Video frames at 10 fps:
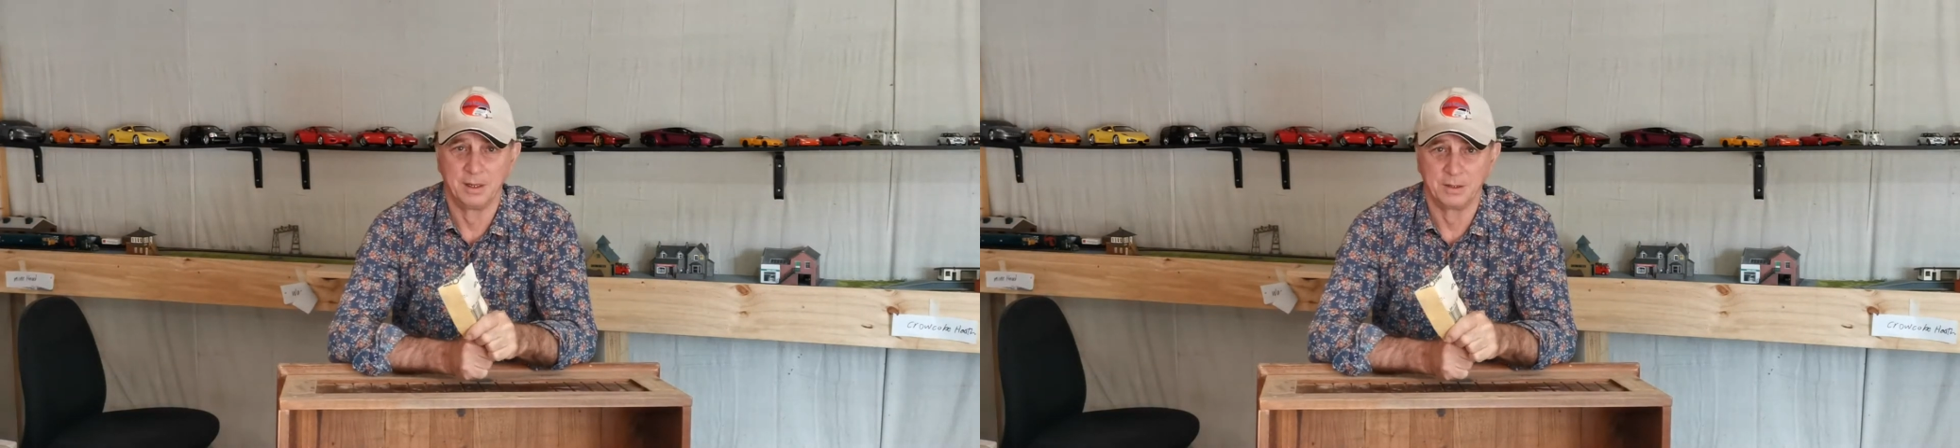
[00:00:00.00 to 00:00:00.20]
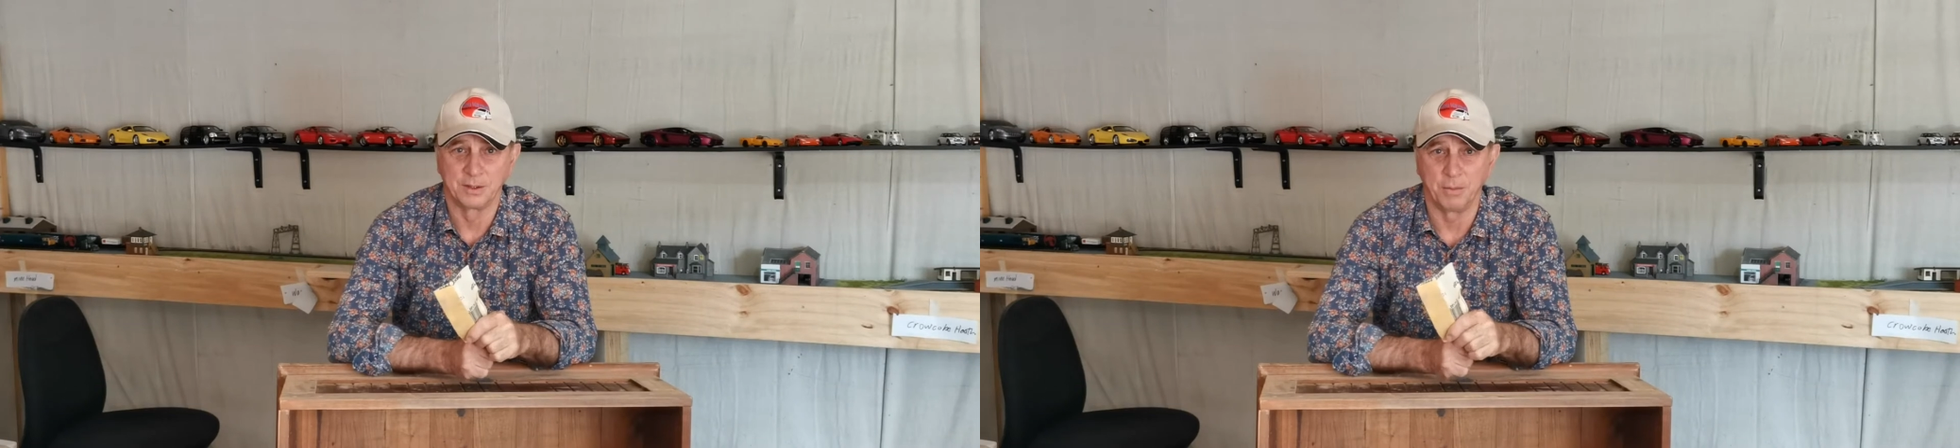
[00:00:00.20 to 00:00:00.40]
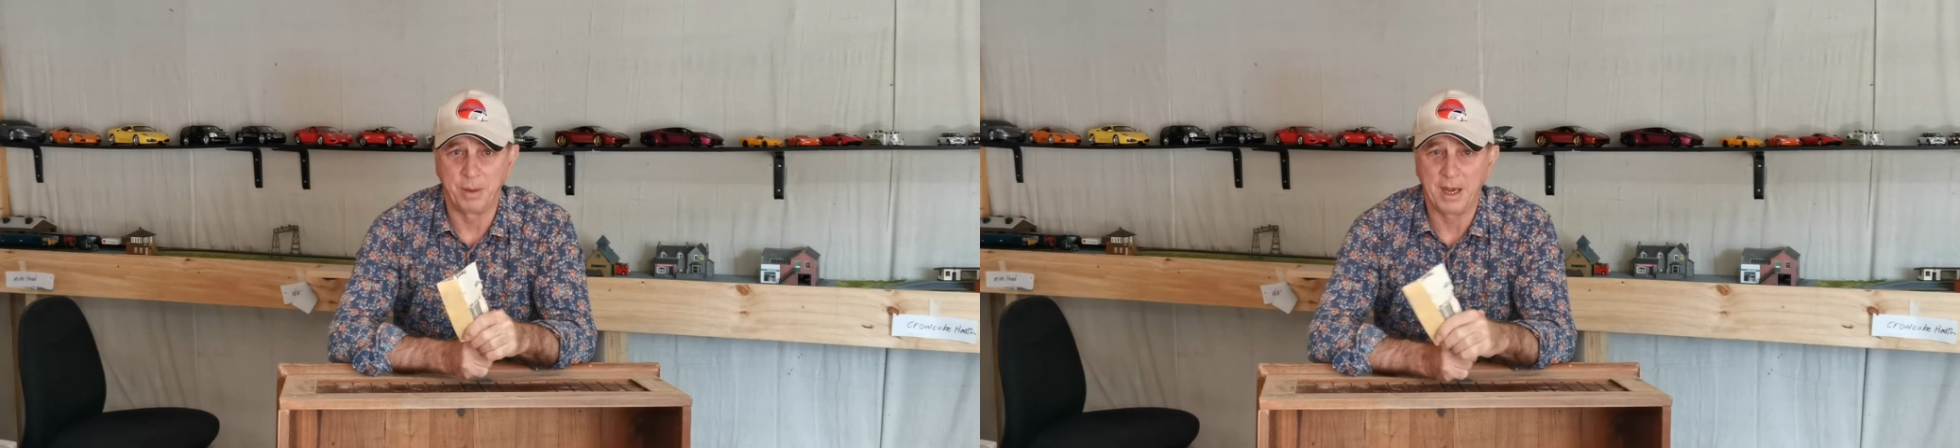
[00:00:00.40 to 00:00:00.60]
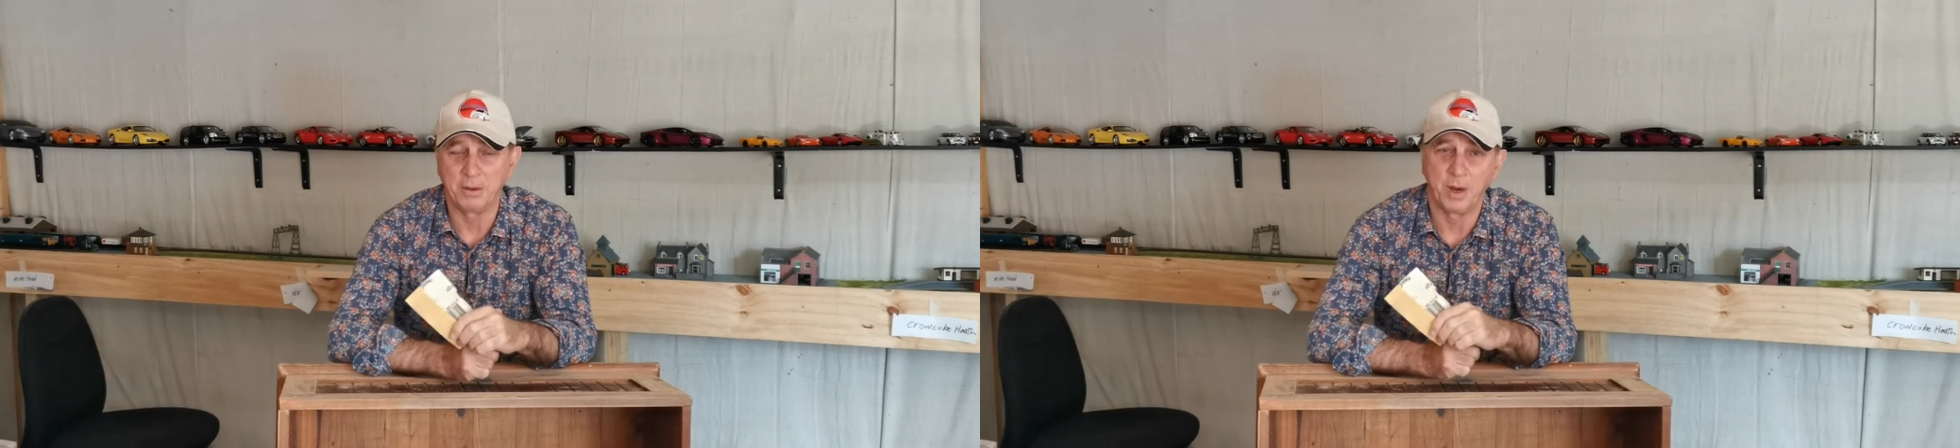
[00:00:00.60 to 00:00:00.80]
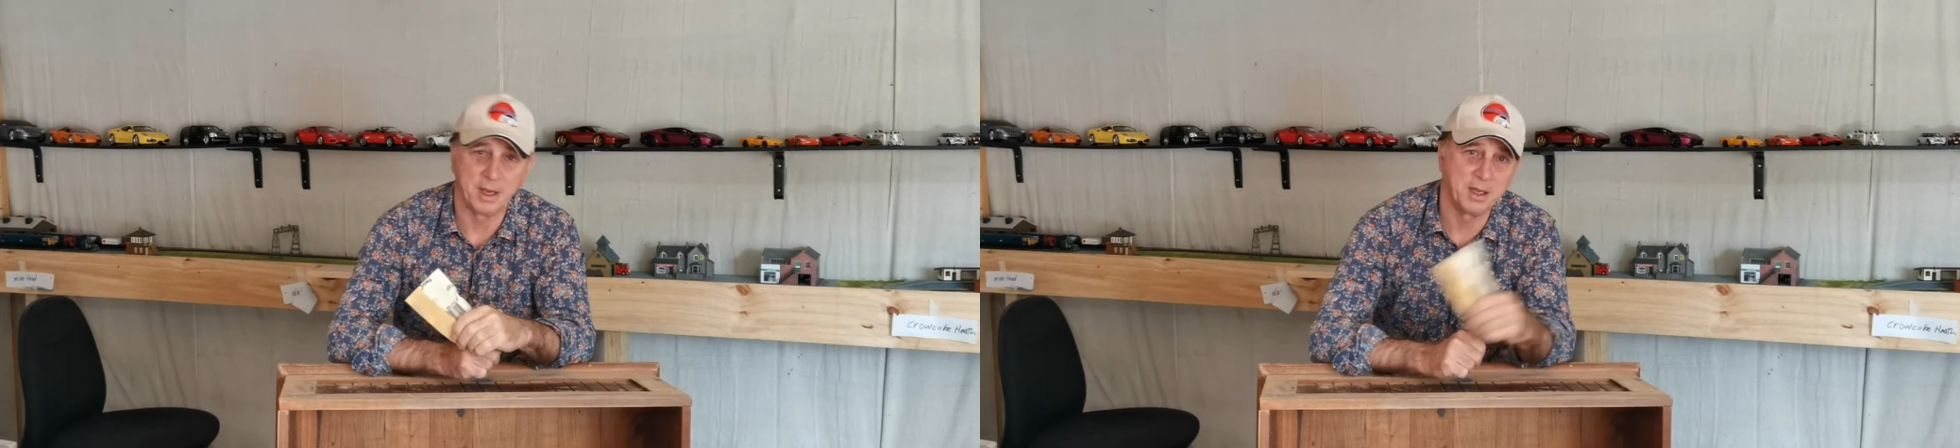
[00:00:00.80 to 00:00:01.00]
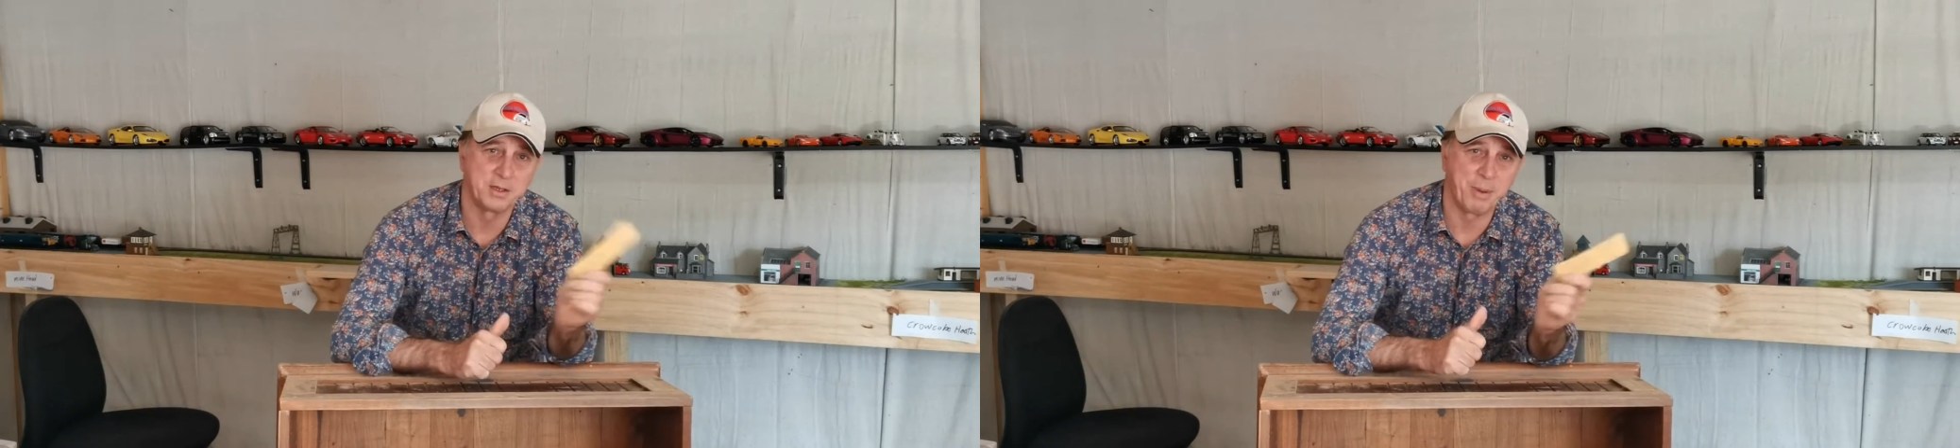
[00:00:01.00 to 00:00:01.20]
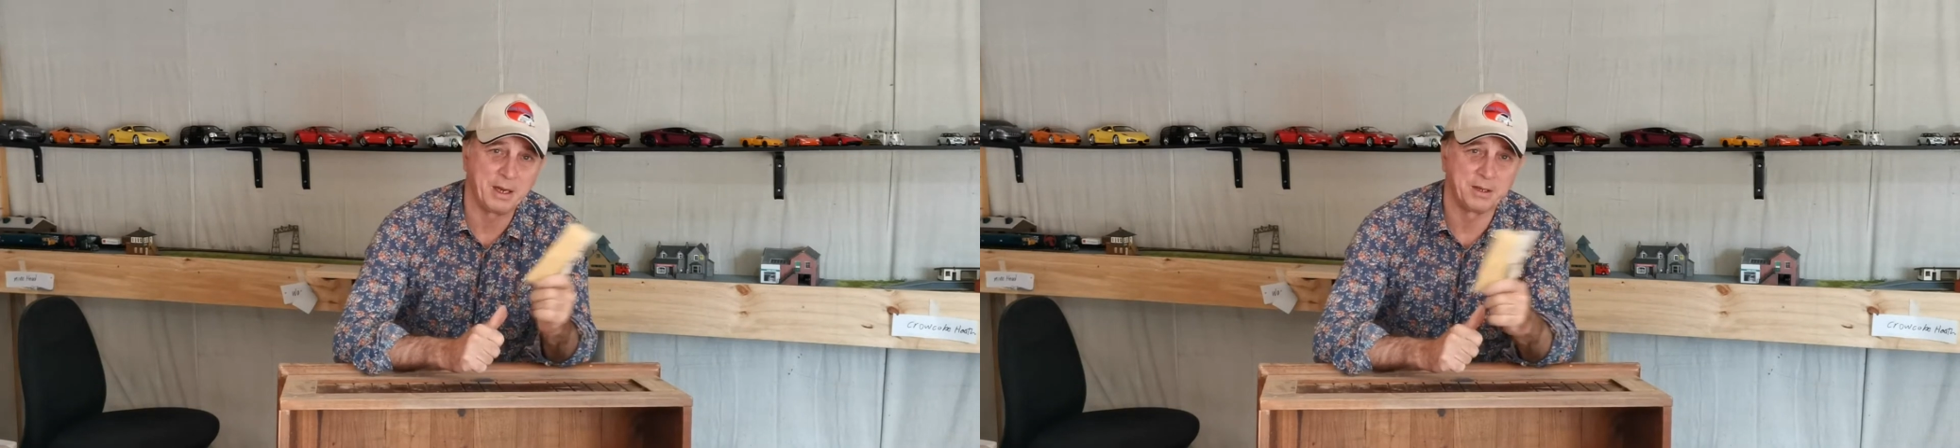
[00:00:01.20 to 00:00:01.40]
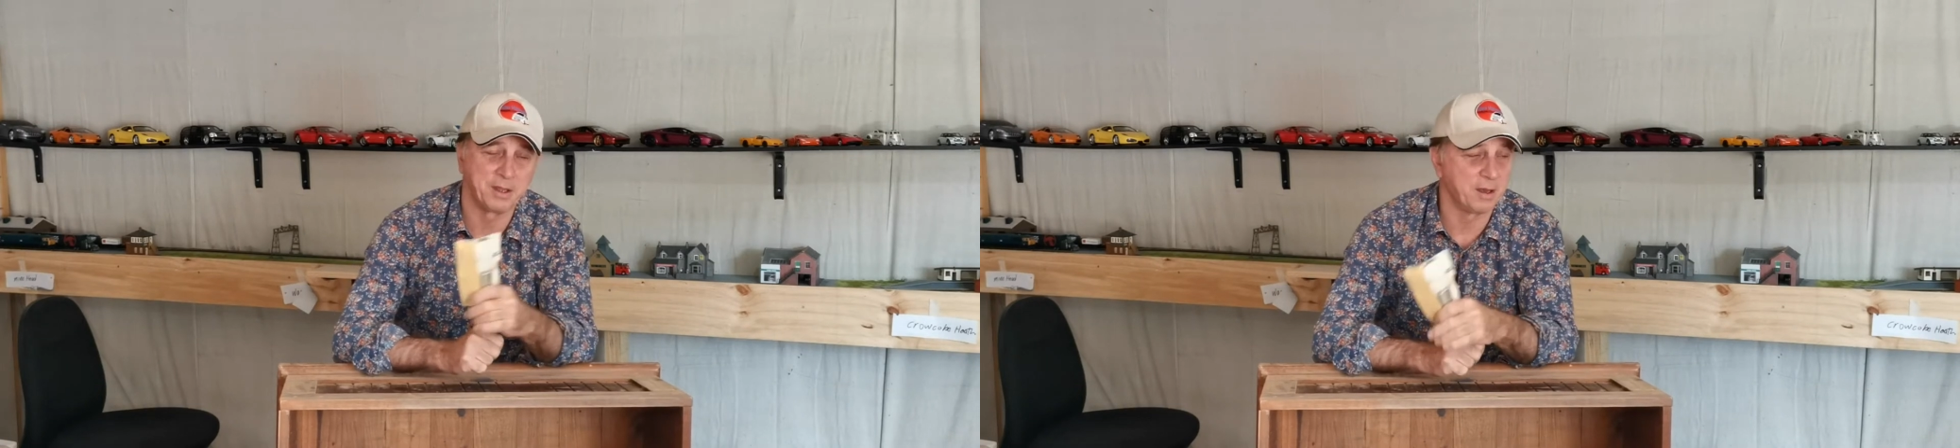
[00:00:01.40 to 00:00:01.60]
So Paddy Wack heads
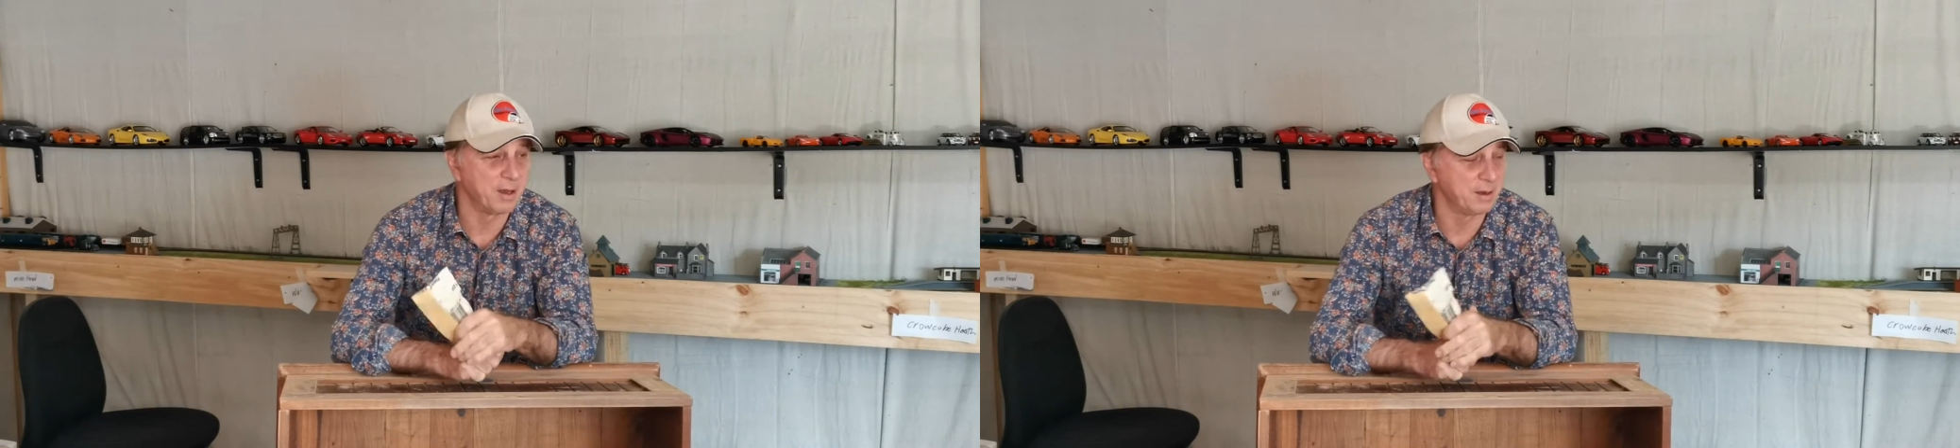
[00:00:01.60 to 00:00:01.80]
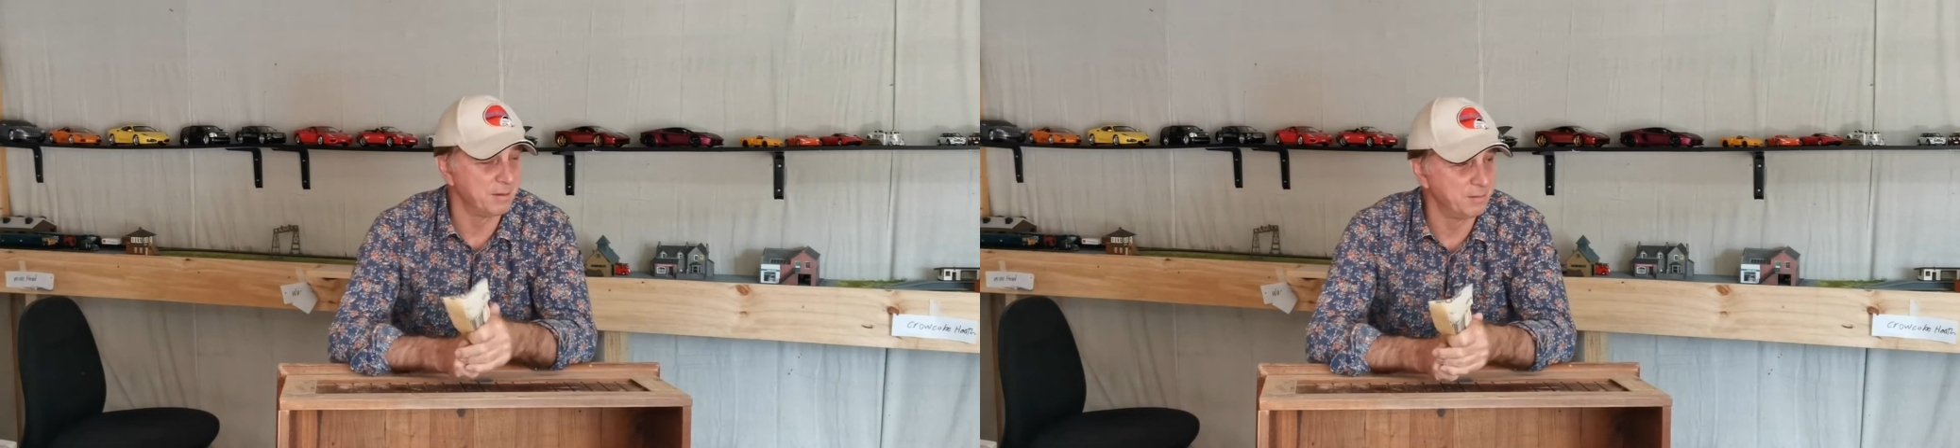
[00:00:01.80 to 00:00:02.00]
back to the